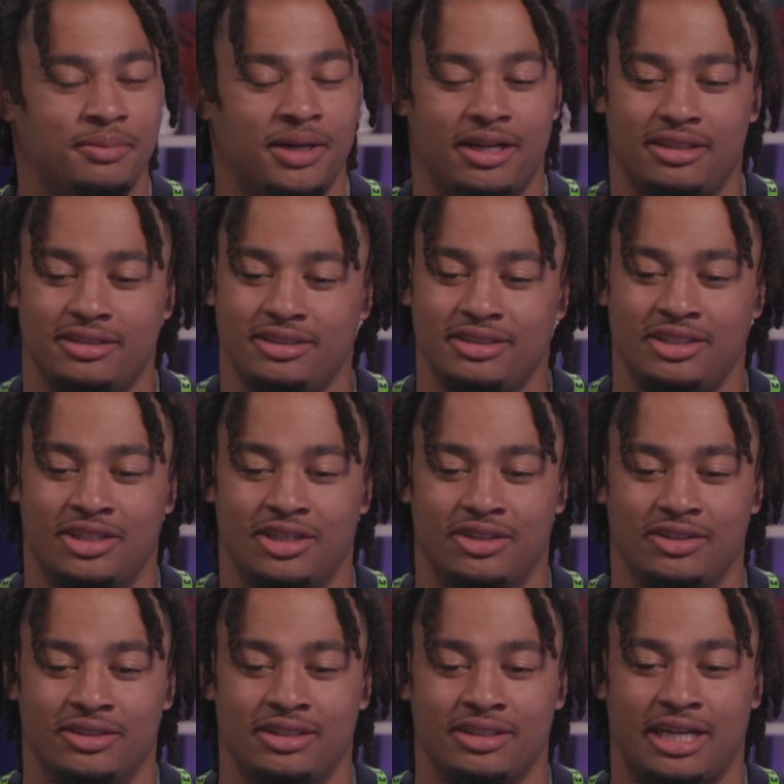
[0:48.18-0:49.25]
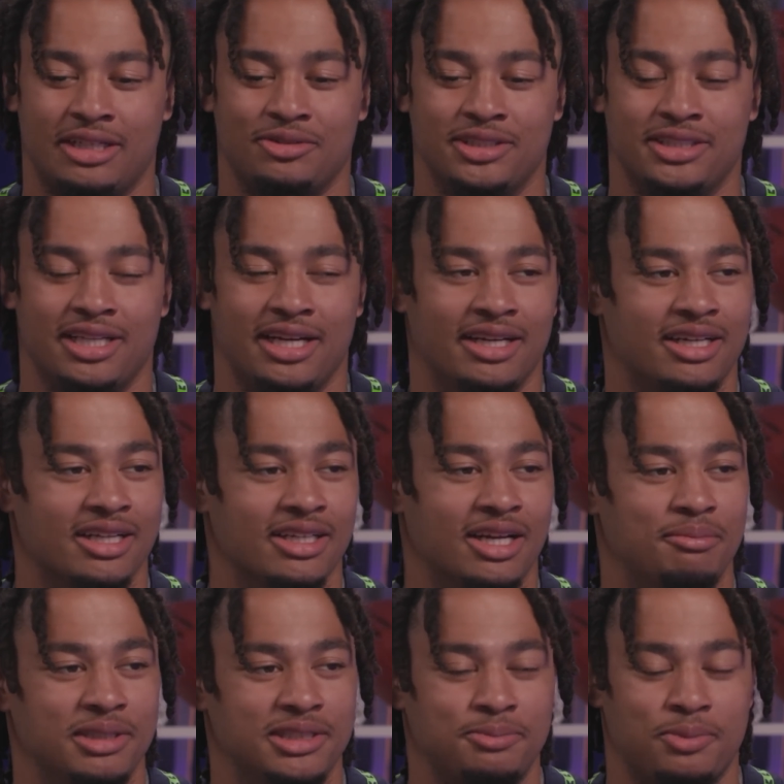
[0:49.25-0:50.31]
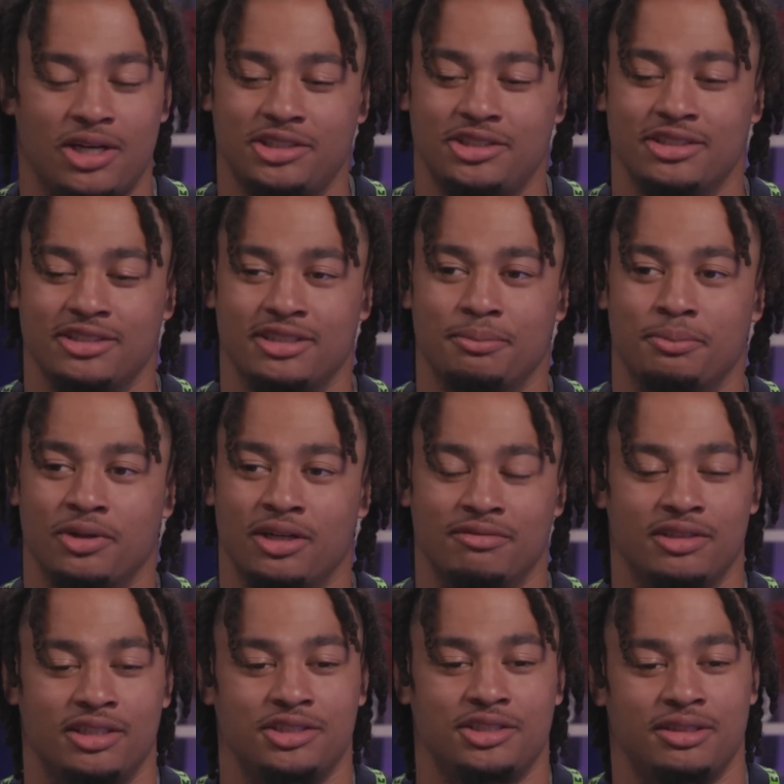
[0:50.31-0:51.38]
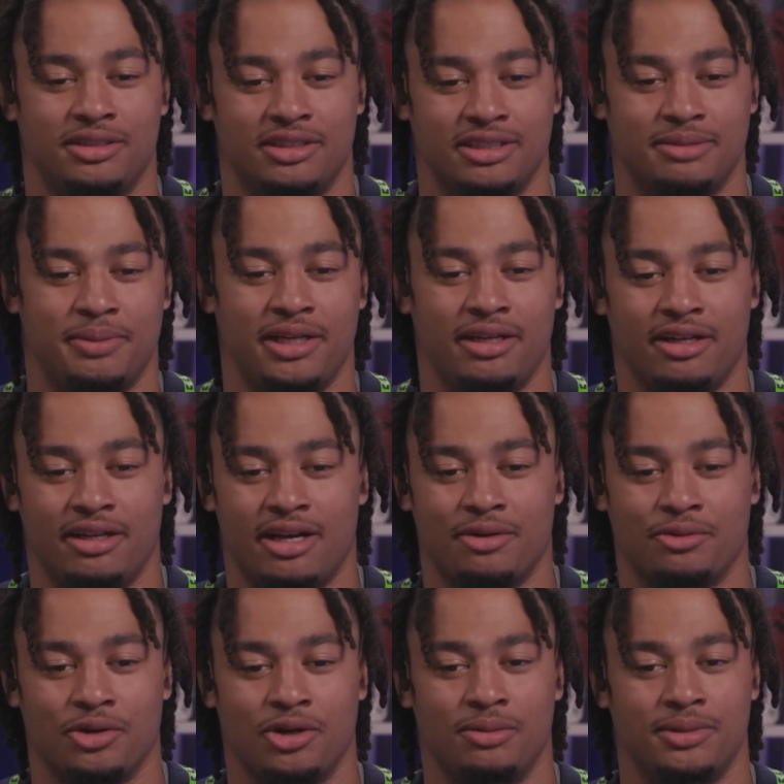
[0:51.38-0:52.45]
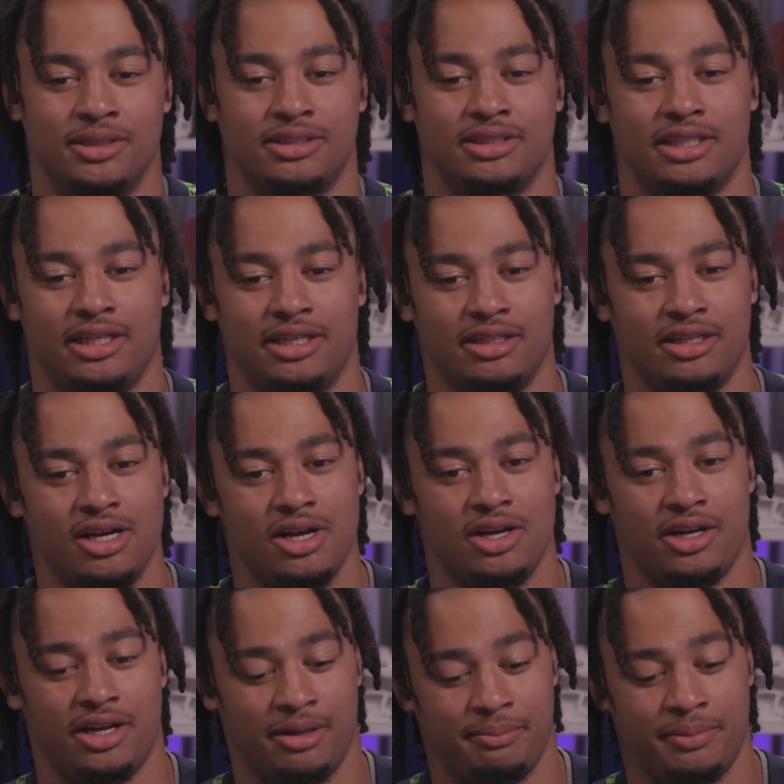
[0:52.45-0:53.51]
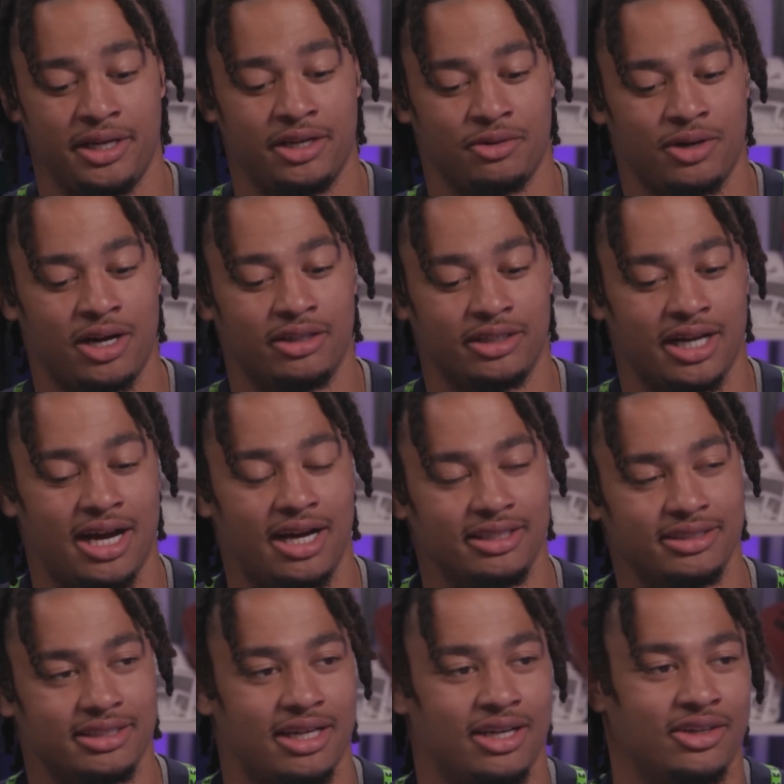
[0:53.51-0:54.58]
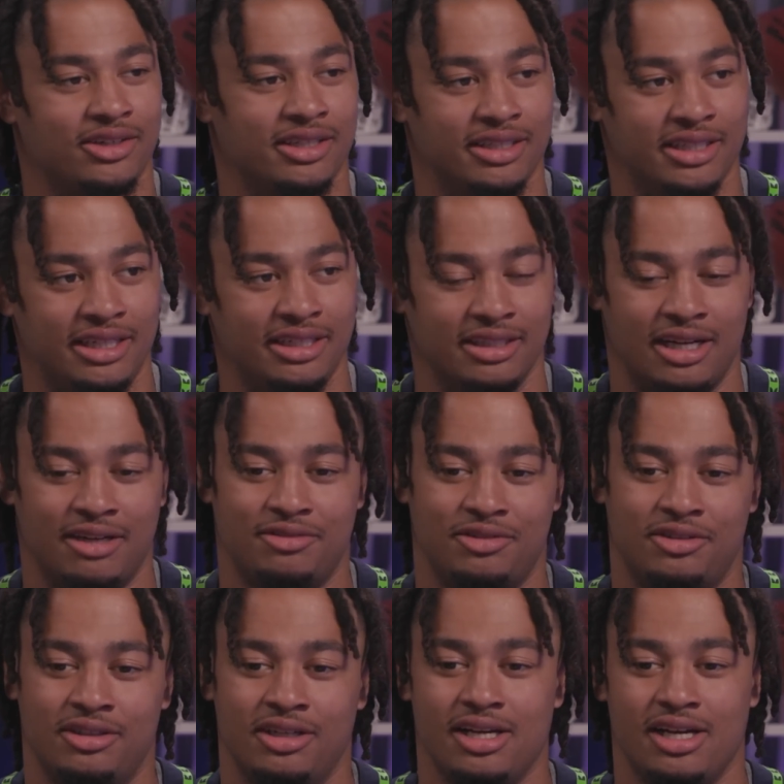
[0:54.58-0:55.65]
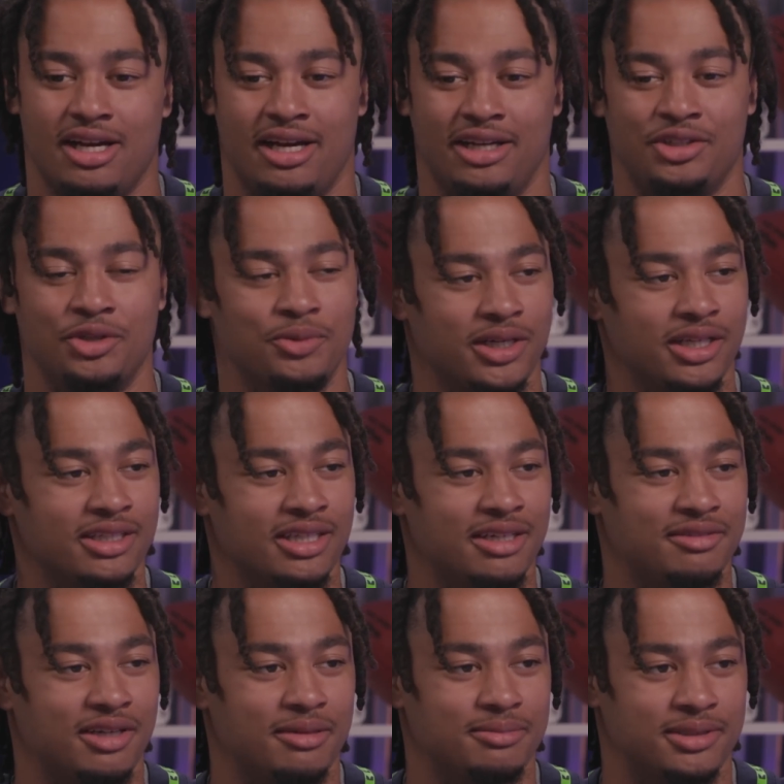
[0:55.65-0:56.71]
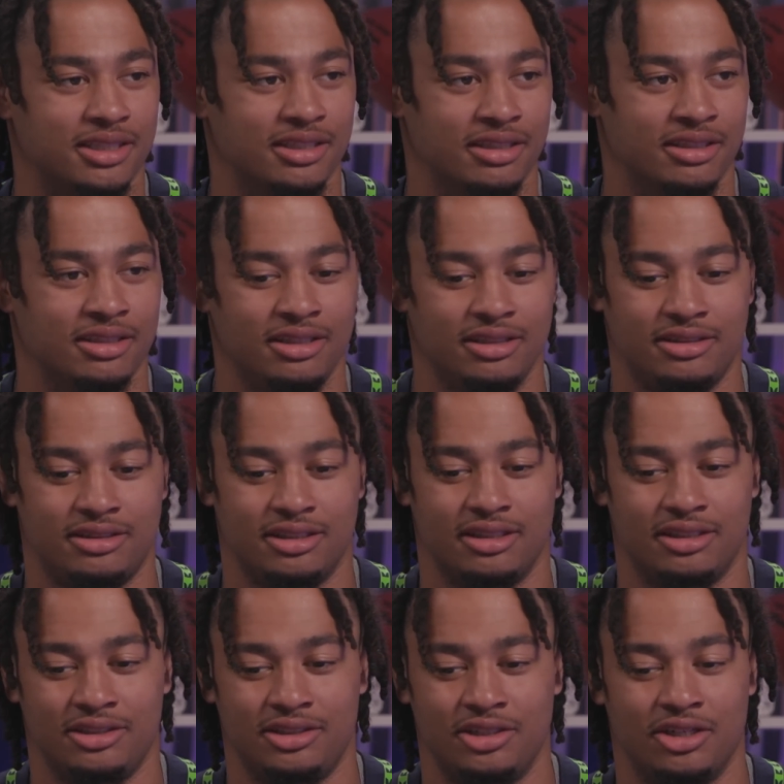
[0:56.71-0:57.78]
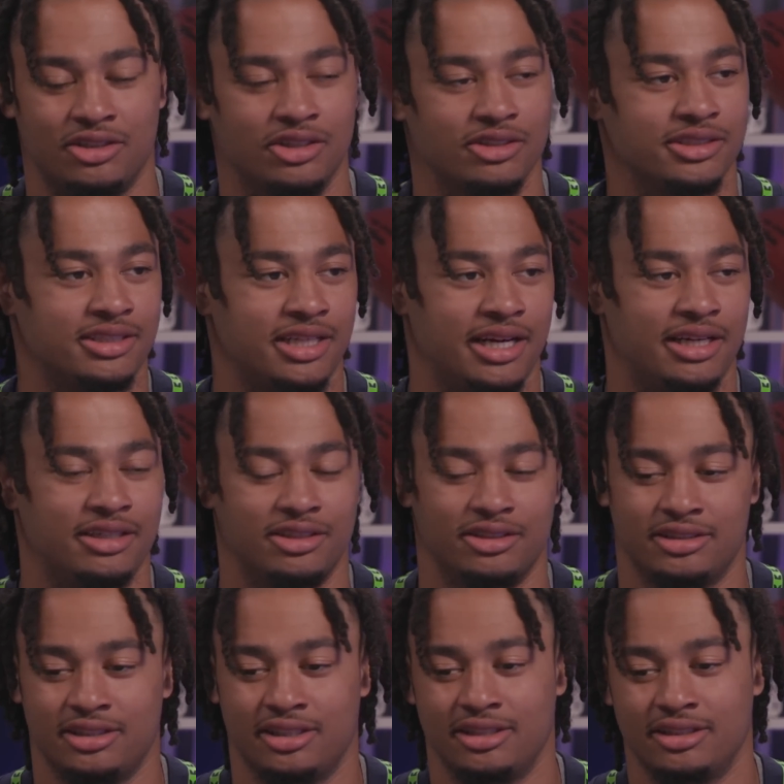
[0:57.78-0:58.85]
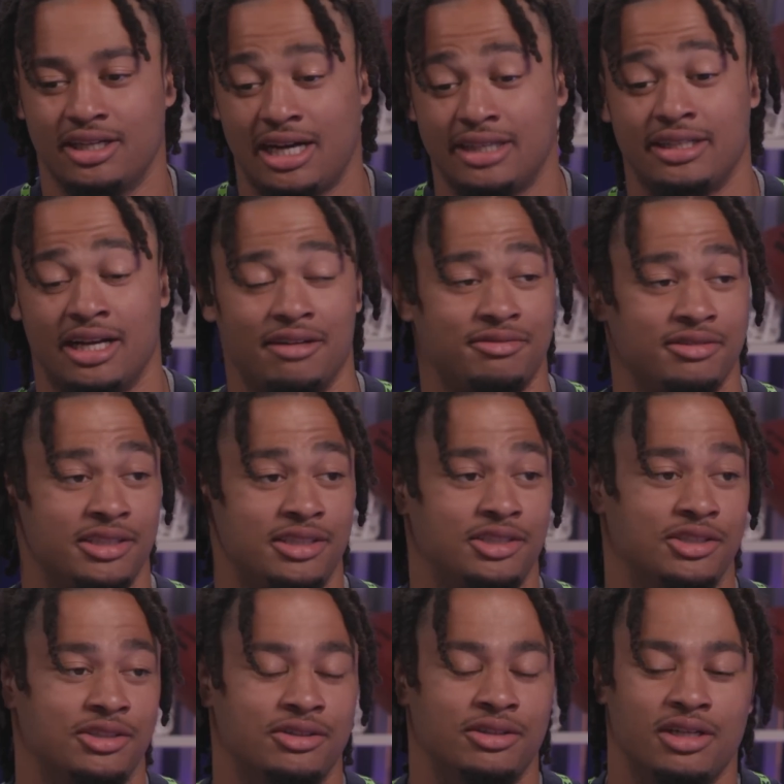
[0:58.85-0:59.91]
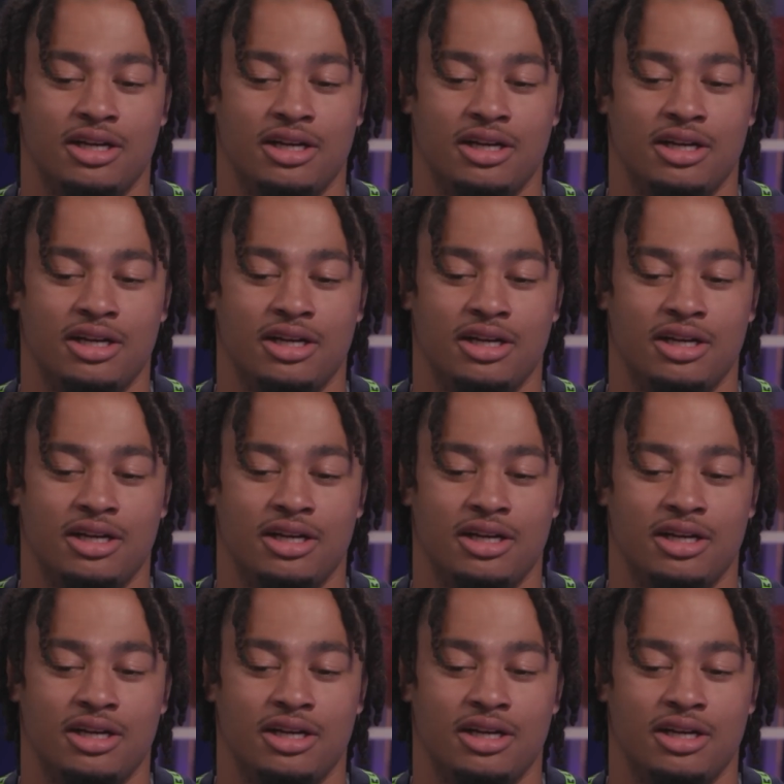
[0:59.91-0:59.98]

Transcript: But, you know, like we say in Columbus, pressure is a privilege. Just being in that room and seeing and being around guys that are an elite level, and you want to live up to you know, those standards, and I definitely do.